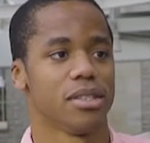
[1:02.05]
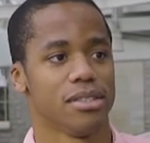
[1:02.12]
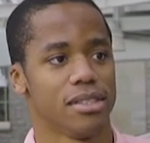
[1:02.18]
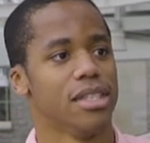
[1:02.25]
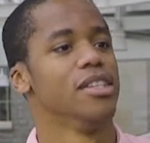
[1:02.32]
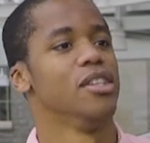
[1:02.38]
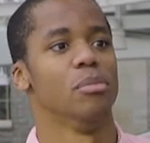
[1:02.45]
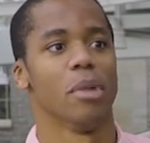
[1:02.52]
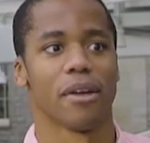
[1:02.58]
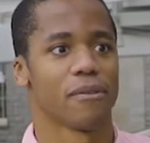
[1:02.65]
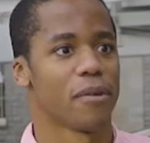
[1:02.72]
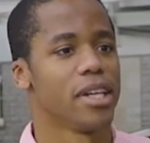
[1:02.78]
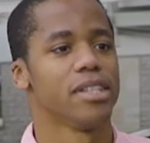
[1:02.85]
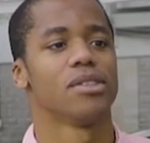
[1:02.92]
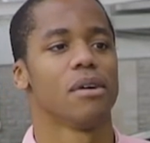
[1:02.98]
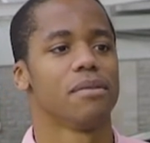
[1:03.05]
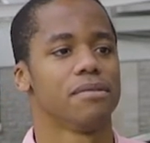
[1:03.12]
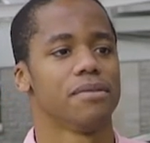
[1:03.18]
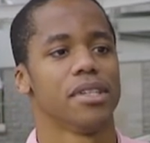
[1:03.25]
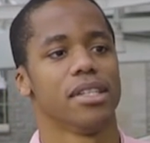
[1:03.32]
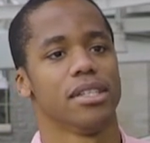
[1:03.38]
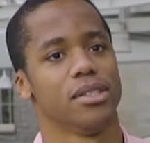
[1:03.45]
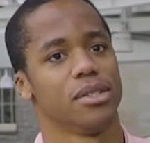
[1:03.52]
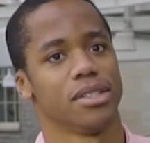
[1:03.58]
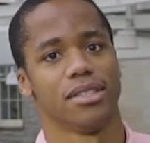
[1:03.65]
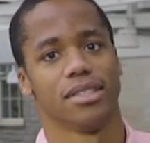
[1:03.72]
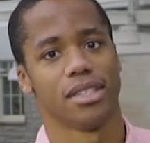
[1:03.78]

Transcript: and you make friends off of it. You can